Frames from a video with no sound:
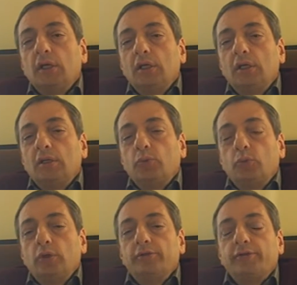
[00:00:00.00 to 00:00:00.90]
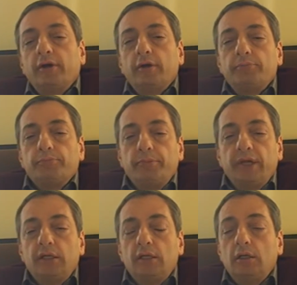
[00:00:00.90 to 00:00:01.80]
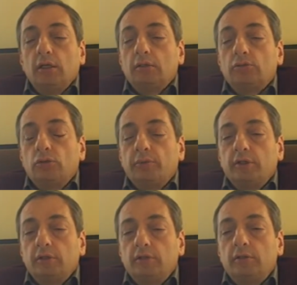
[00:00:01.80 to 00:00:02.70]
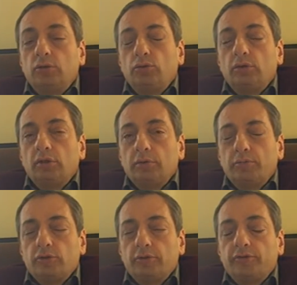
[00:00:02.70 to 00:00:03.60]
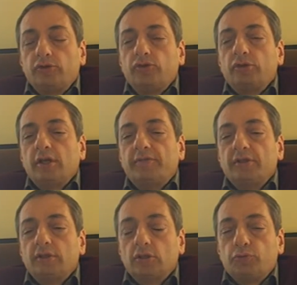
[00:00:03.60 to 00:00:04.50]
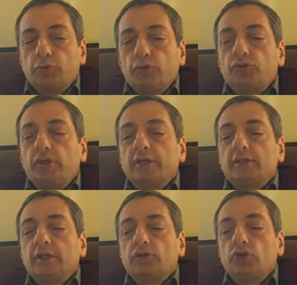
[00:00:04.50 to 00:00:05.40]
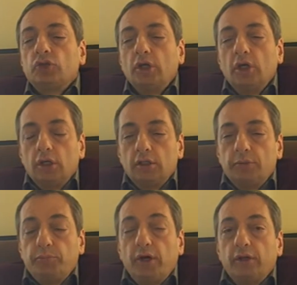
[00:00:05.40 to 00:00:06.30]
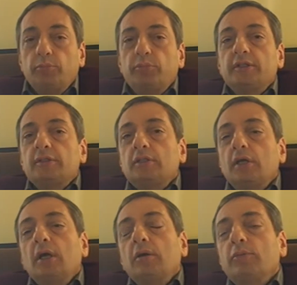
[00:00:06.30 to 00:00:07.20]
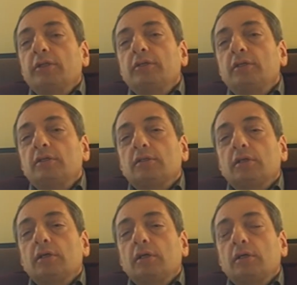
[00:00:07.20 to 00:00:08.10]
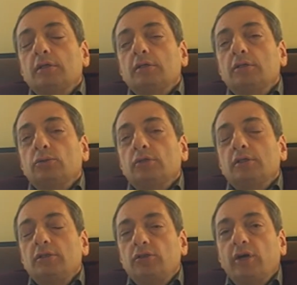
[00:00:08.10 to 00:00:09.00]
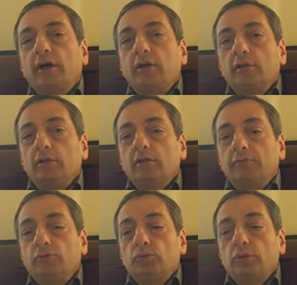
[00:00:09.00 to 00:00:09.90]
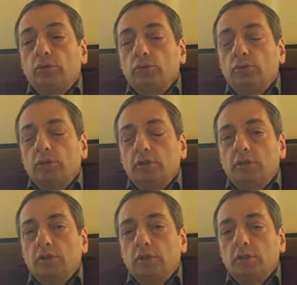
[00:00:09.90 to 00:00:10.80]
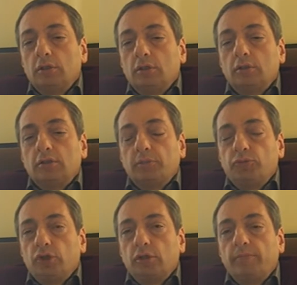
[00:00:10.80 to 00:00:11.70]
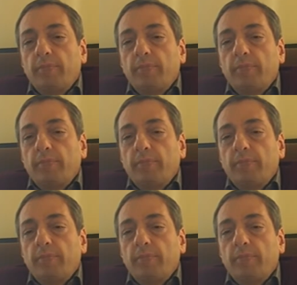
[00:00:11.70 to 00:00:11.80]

In the world there are many astronomical institutes and observatories having such projects, such departments, but this institute is entirely devoted to this subject.